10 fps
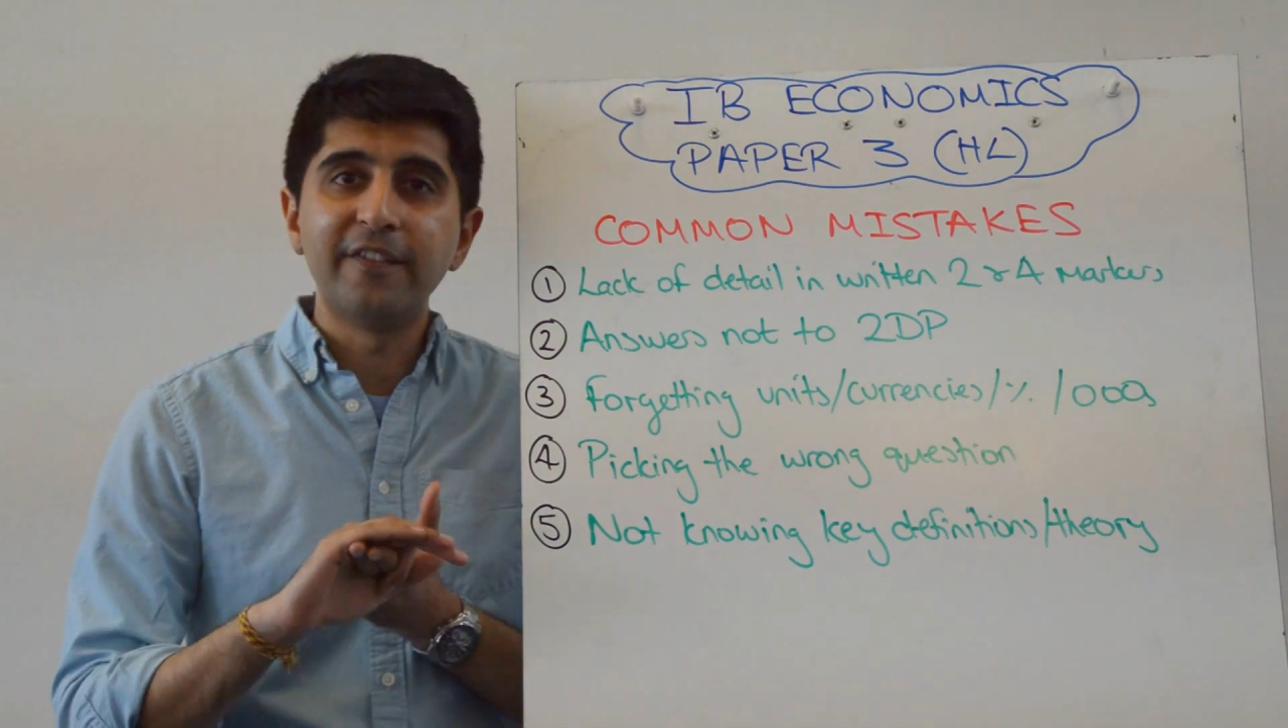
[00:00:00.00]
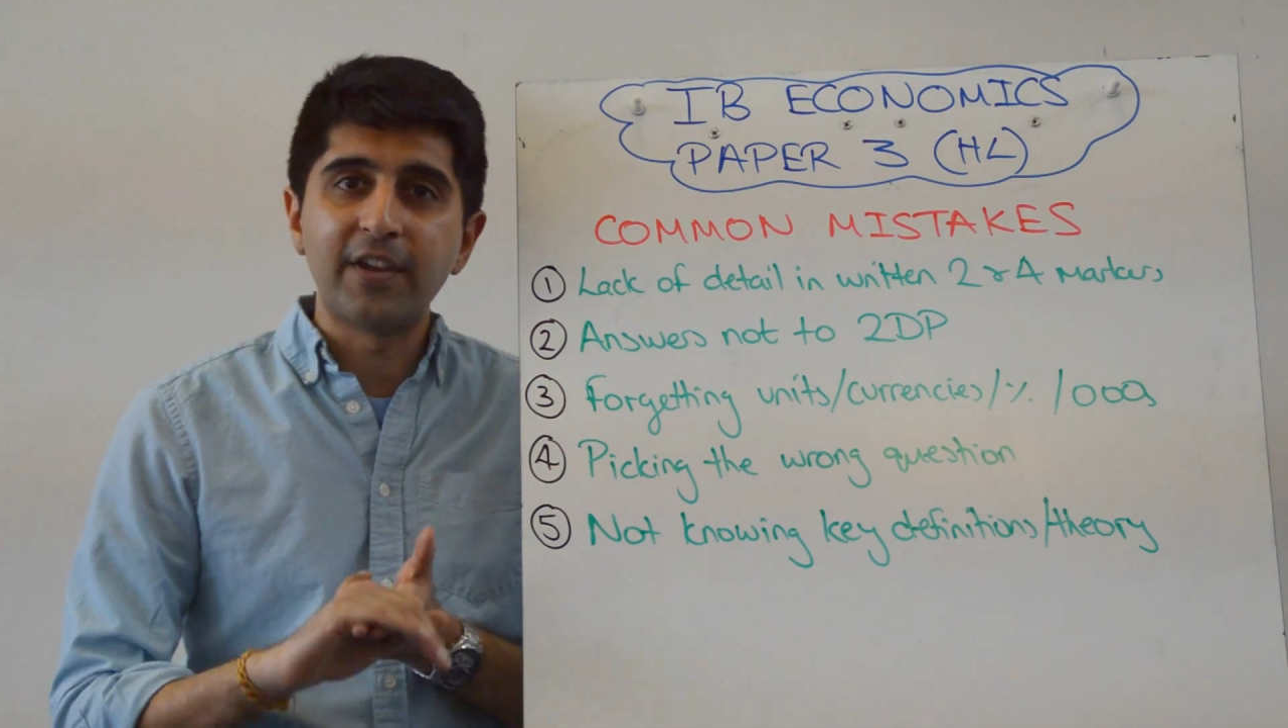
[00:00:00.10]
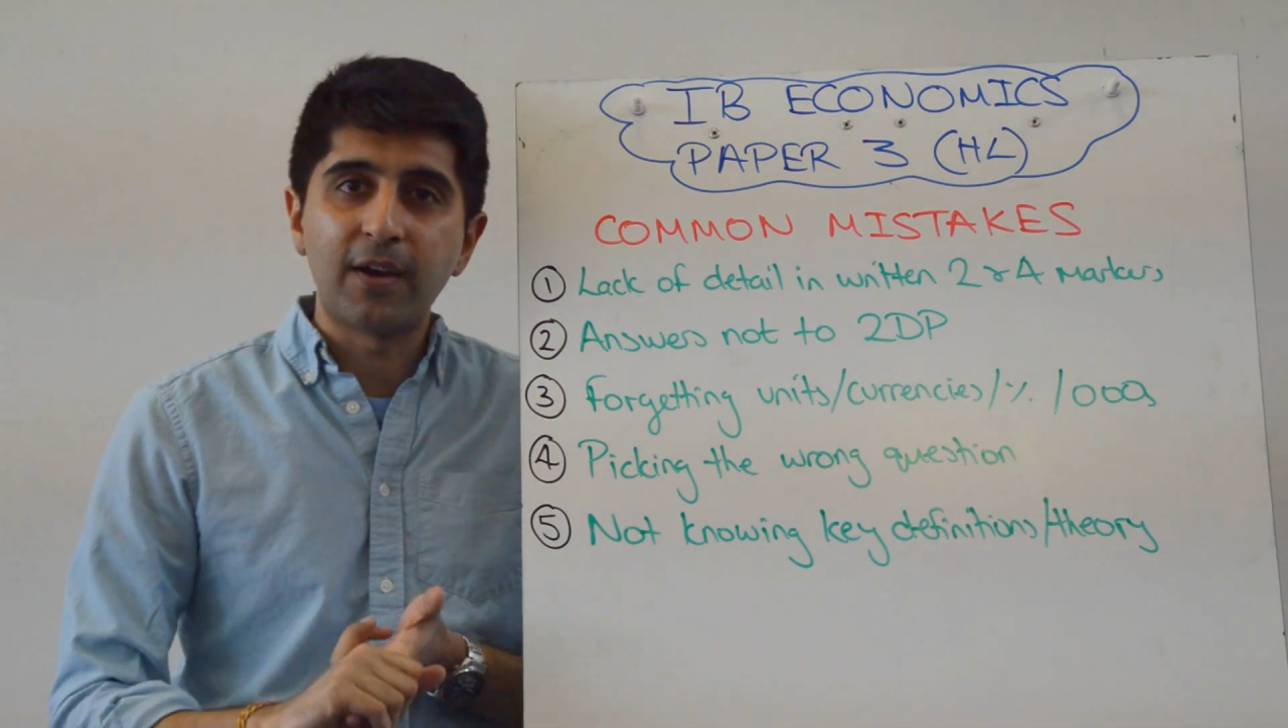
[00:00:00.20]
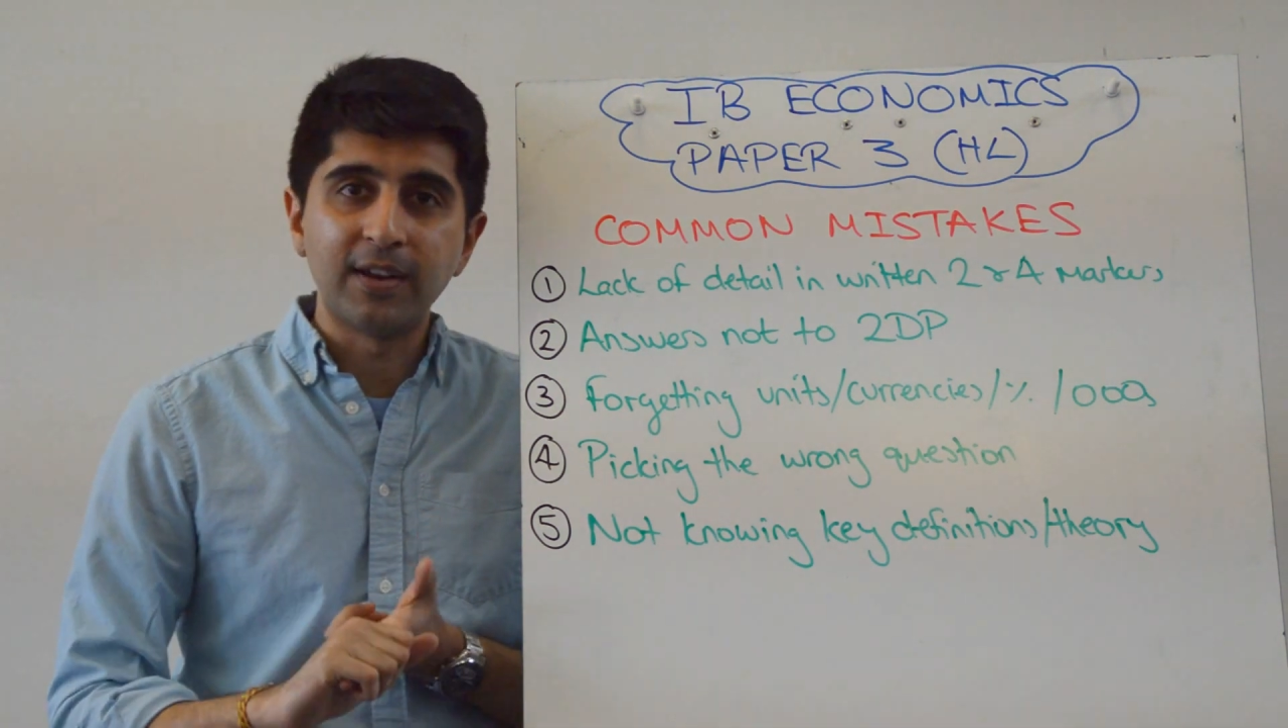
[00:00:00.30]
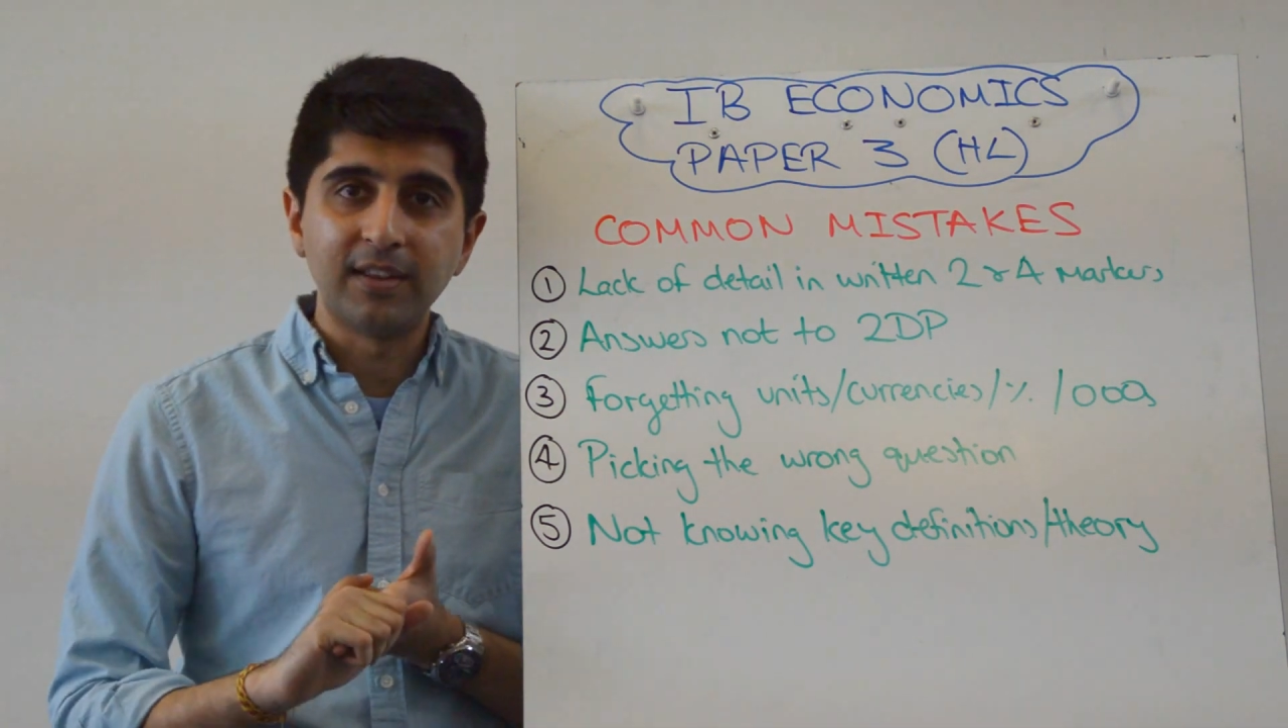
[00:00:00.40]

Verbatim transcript: very